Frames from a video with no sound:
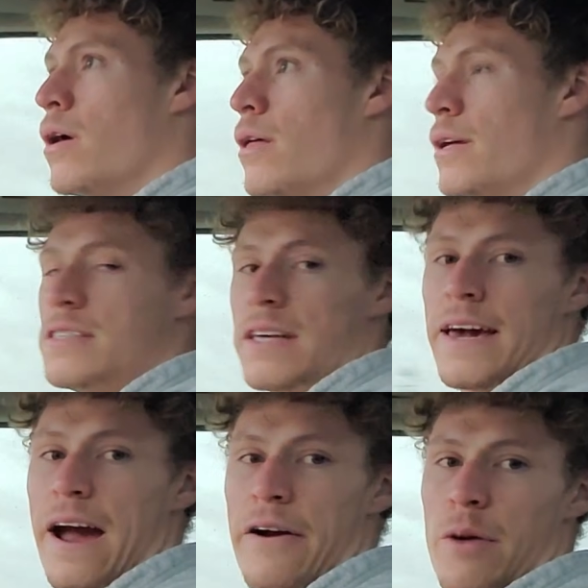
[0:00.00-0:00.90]
It's the
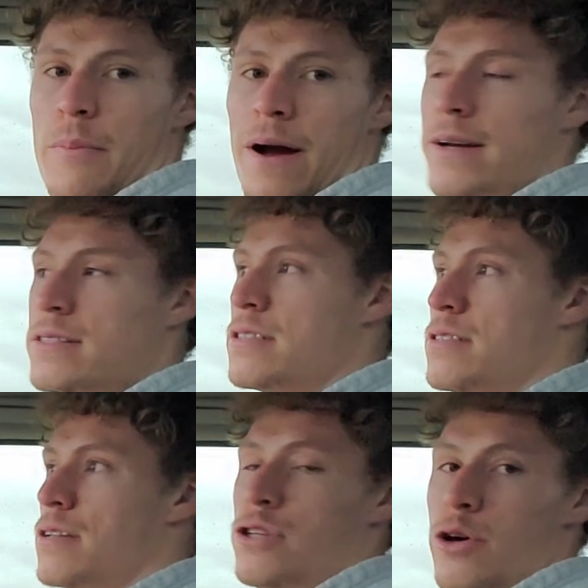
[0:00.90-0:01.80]
carrier bearing, since it's
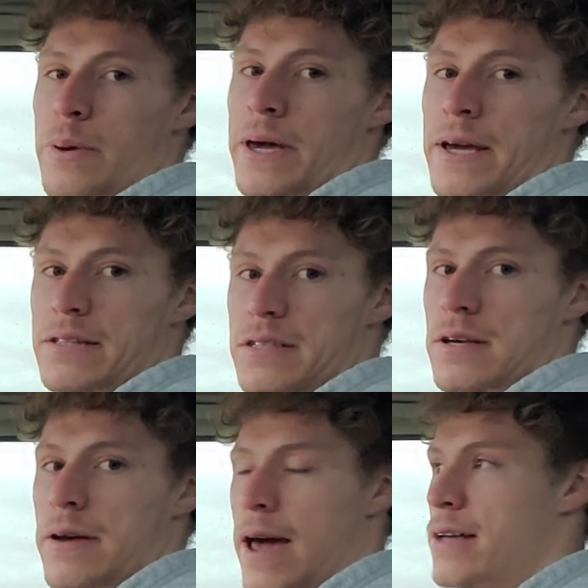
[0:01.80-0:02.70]
a two-piece.
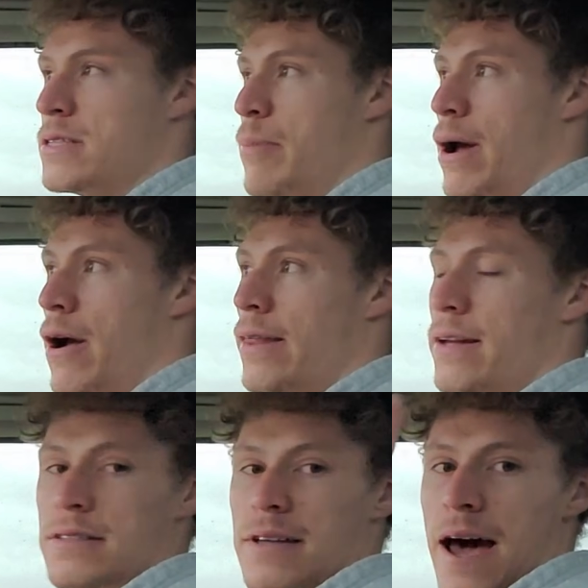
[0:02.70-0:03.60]
It has a bearing
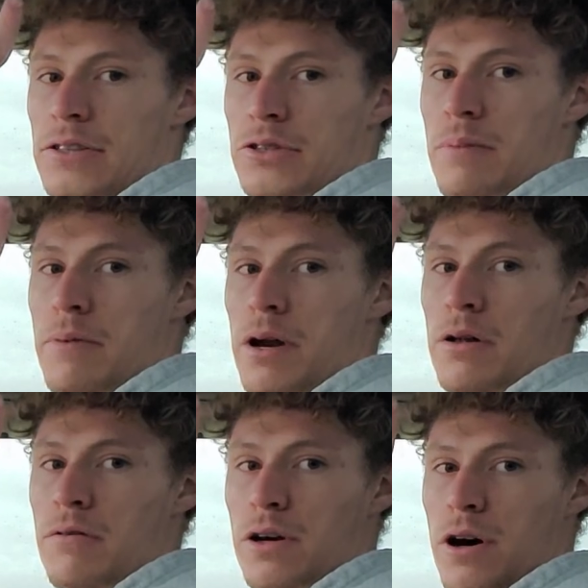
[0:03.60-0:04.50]
that's attached to the middle
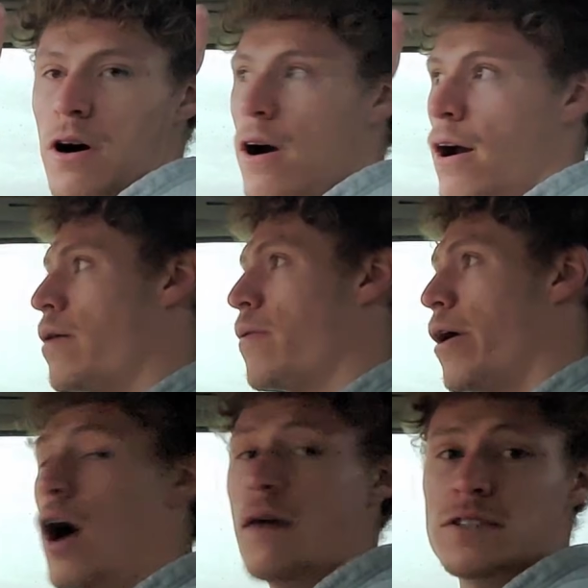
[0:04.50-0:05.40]
of the car.
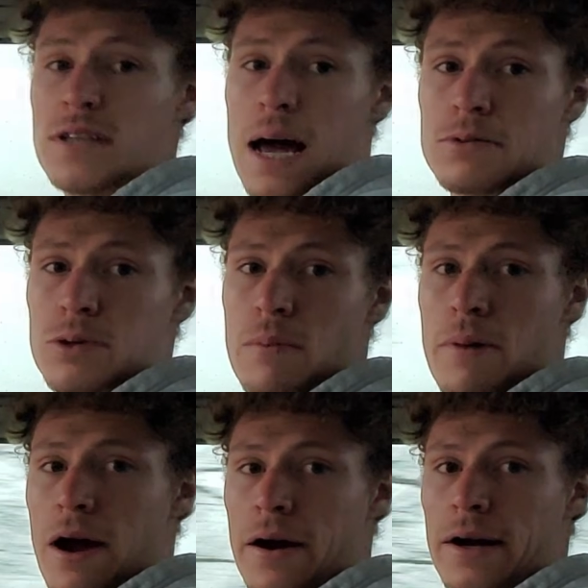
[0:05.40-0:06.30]
And oftentimes when the
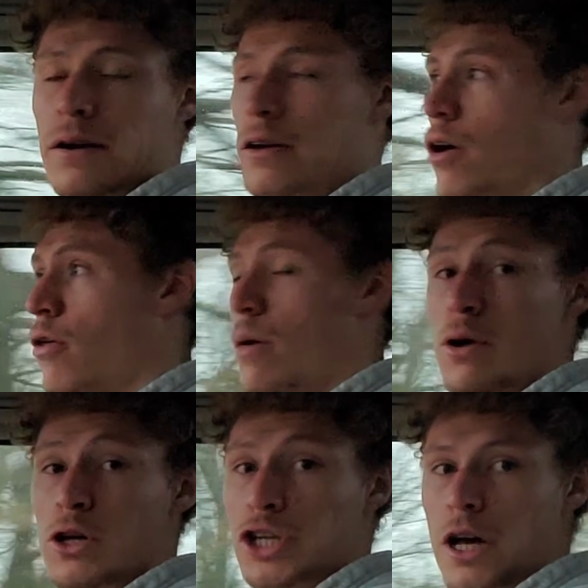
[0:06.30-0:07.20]
bearing or the
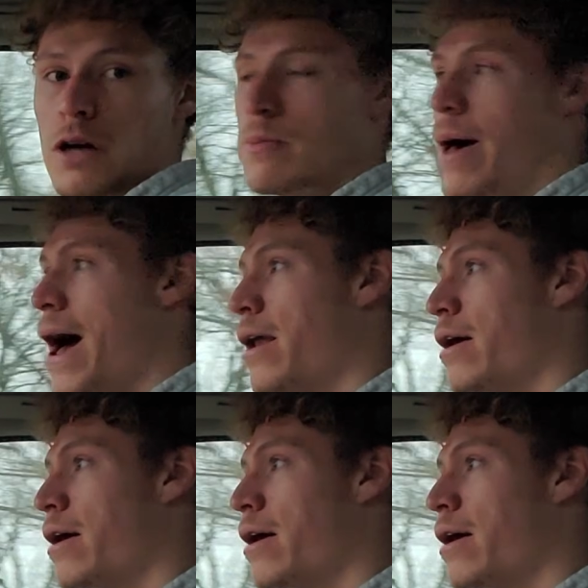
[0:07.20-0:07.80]
bushing goes bad,